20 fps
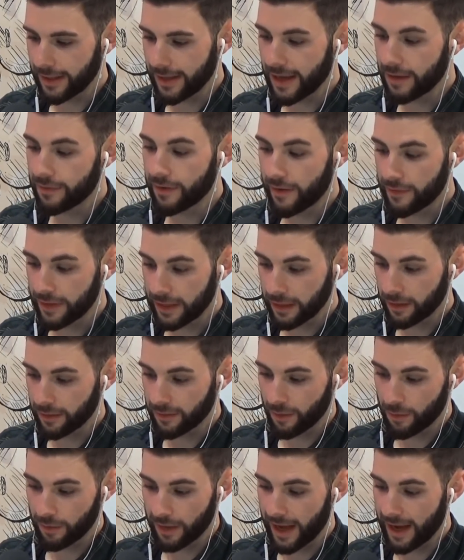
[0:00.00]
if everything
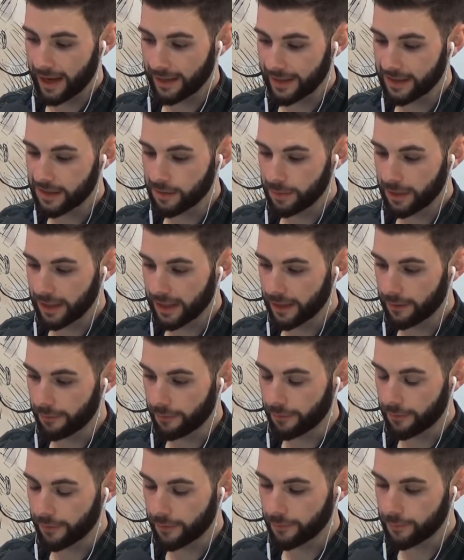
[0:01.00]
is okay, and that's a big
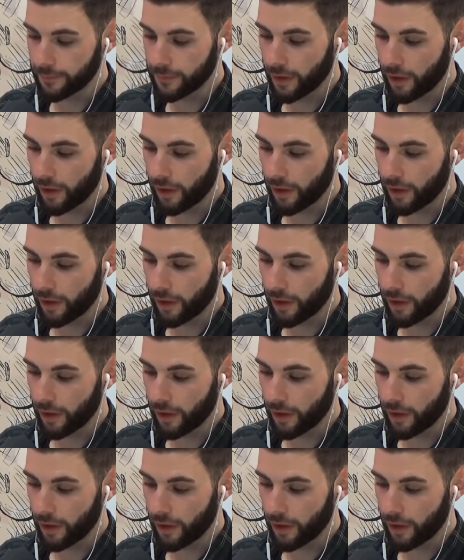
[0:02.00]
if,